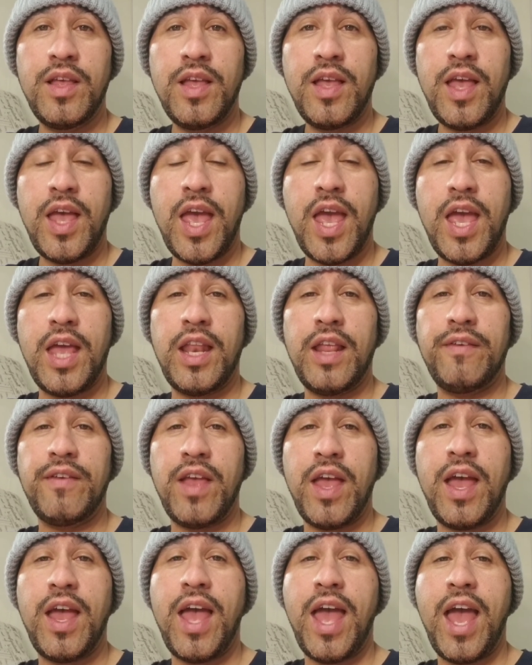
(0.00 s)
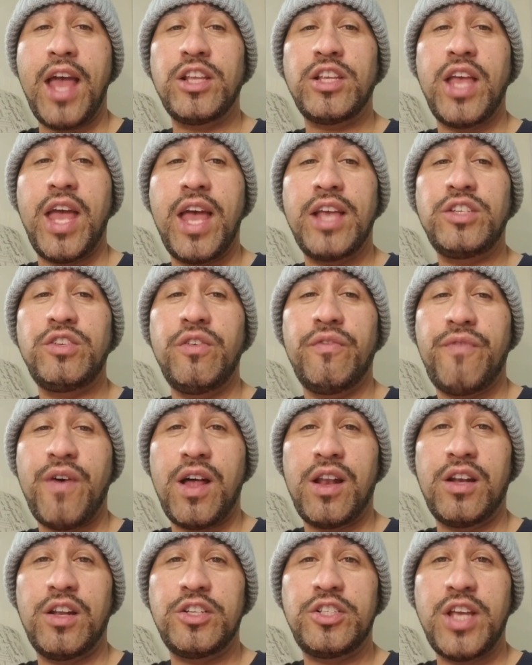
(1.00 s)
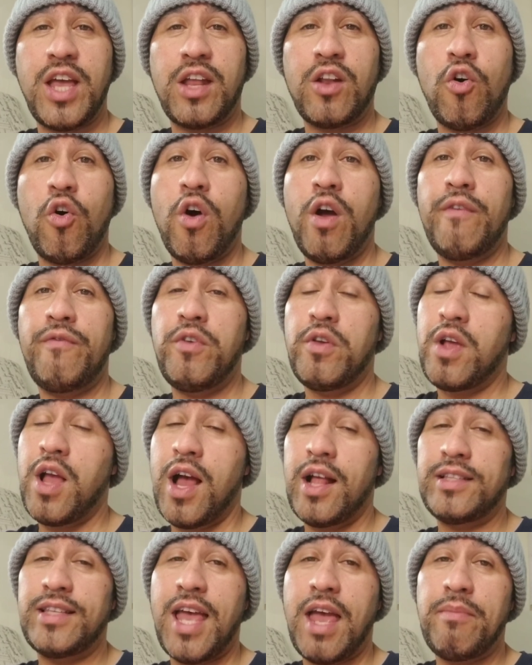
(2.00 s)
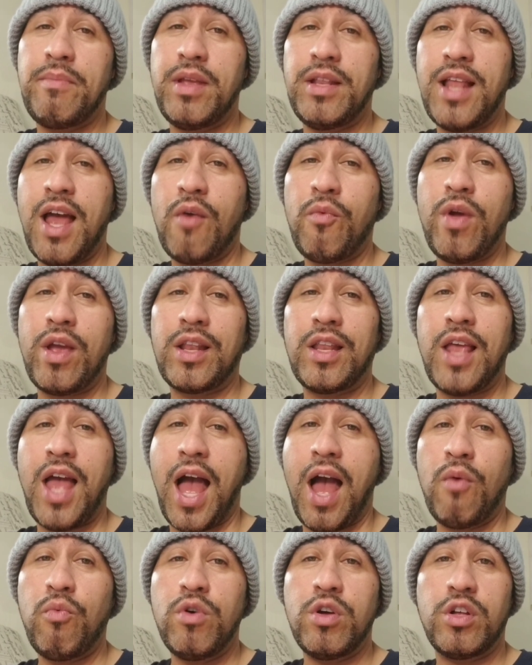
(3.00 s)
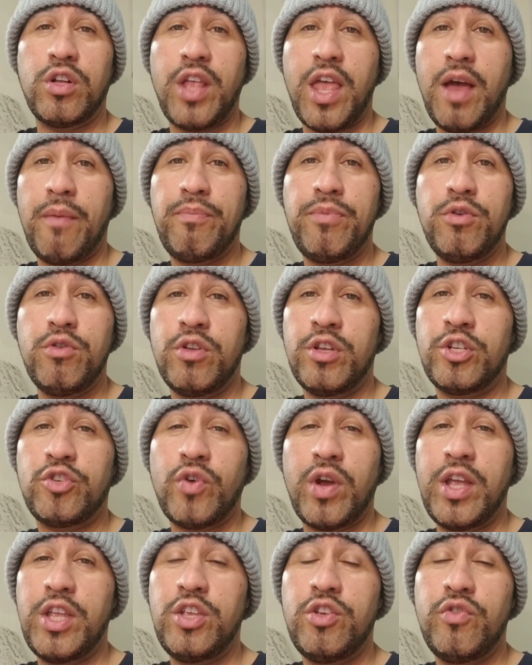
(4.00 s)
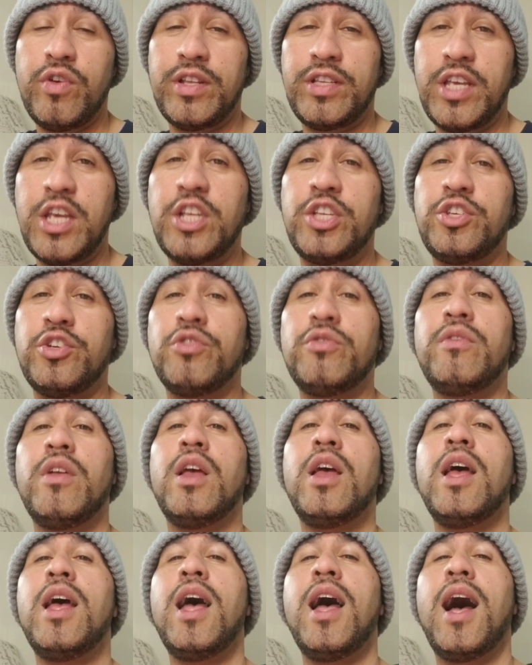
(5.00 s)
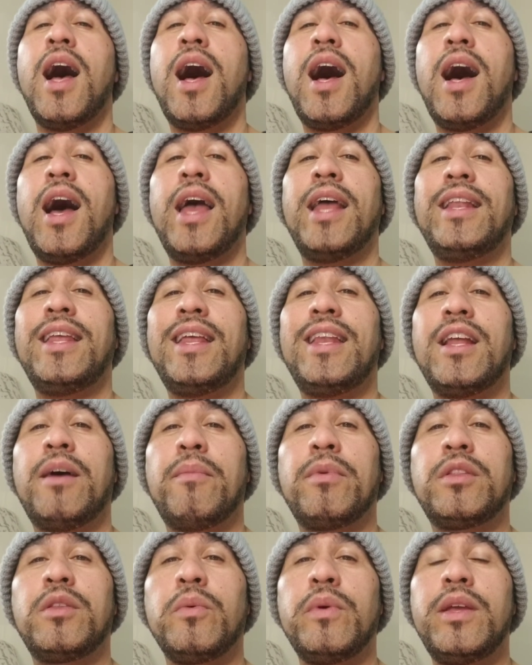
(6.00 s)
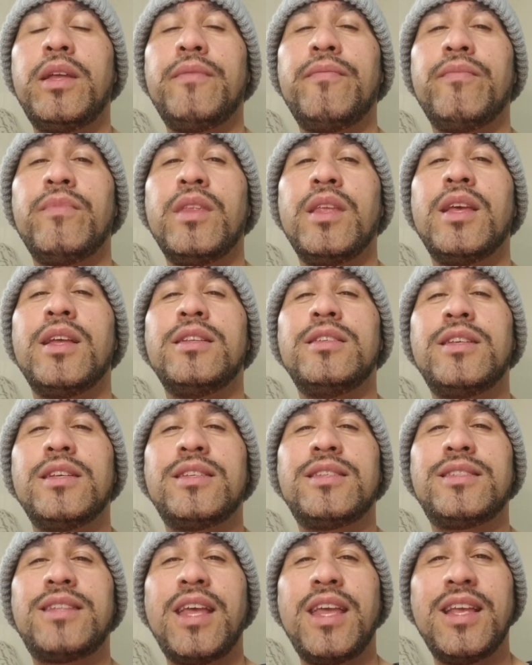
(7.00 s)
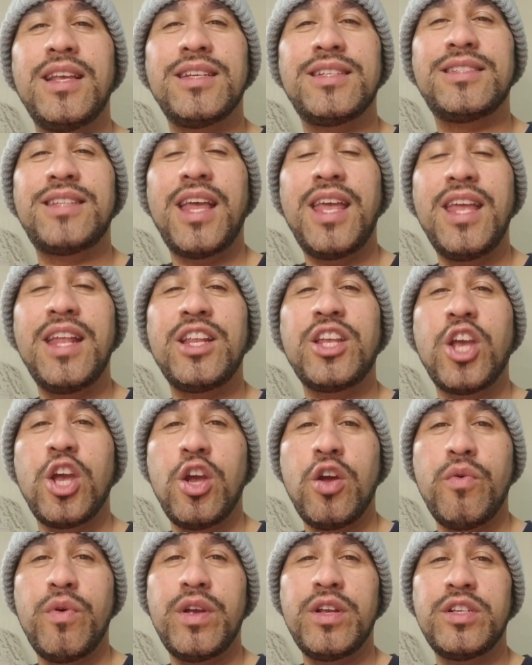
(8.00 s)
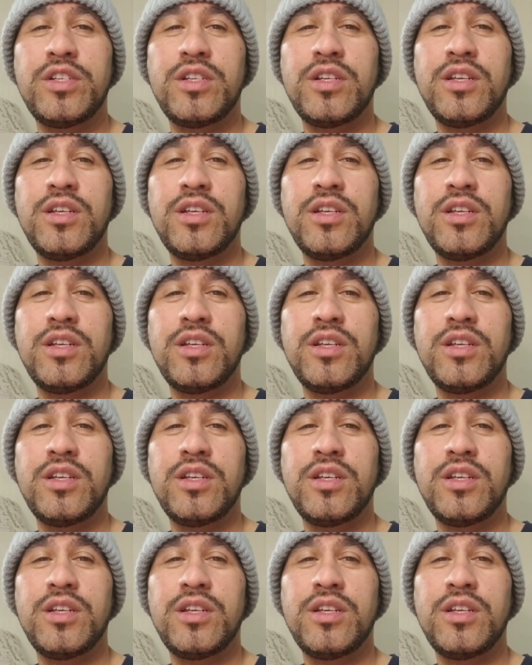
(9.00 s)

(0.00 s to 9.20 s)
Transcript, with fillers: And if, as, as, you follow the channel or if you contact me directly, I will help you and train you and teach you. Uh, and then number three, just stay, stay encouraged